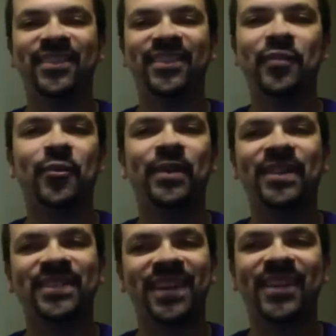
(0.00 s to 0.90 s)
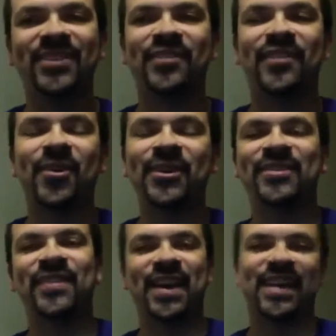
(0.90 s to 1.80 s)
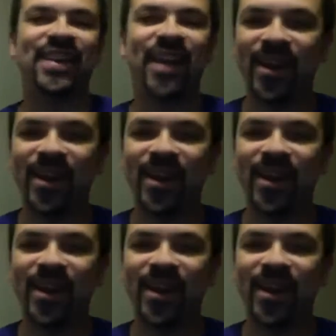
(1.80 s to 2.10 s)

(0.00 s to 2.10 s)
you've already said it as a Forest fan,